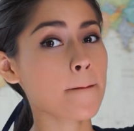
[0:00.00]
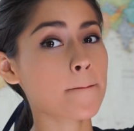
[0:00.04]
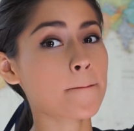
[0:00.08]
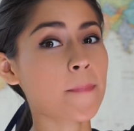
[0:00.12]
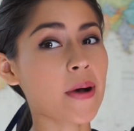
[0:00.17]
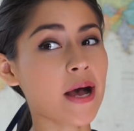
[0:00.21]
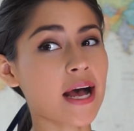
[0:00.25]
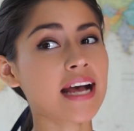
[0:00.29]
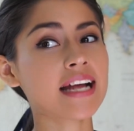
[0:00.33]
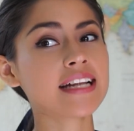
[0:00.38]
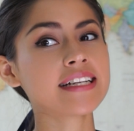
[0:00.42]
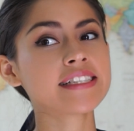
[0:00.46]

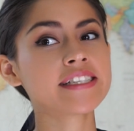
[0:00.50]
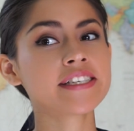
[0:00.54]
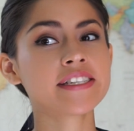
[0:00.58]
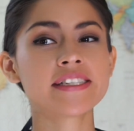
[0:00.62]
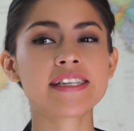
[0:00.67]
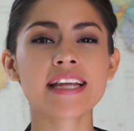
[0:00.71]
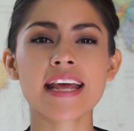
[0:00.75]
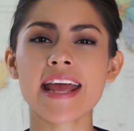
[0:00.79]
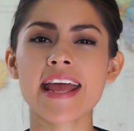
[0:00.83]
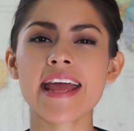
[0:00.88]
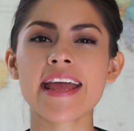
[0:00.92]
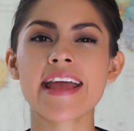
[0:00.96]
but
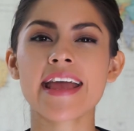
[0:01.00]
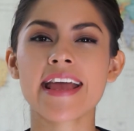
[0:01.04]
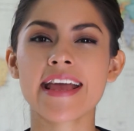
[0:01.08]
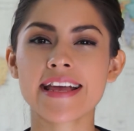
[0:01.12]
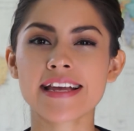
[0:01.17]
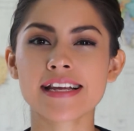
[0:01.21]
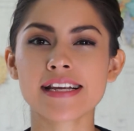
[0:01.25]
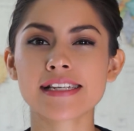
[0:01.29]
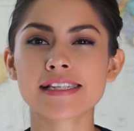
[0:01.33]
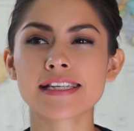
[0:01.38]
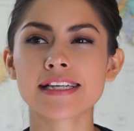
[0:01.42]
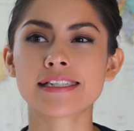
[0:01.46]
today
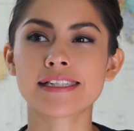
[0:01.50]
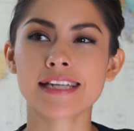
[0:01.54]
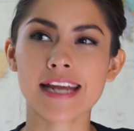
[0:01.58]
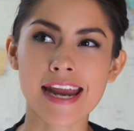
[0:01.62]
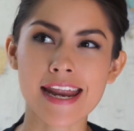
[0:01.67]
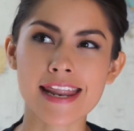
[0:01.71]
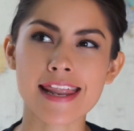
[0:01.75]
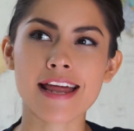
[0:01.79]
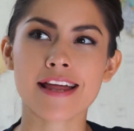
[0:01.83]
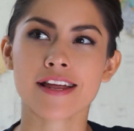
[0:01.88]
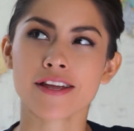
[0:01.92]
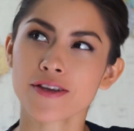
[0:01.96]
is a
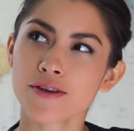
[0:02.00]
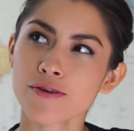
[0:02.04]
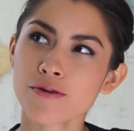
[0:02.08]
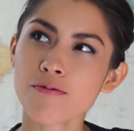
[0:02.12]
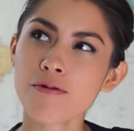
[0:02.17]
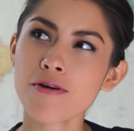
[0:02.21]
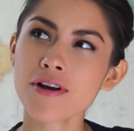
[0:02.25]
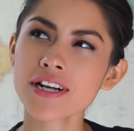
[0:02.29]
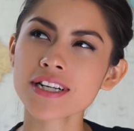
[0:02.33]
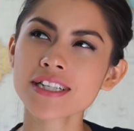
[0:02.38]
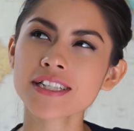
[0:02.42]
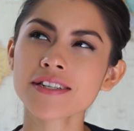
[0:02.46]
day that you
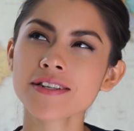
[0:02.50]
want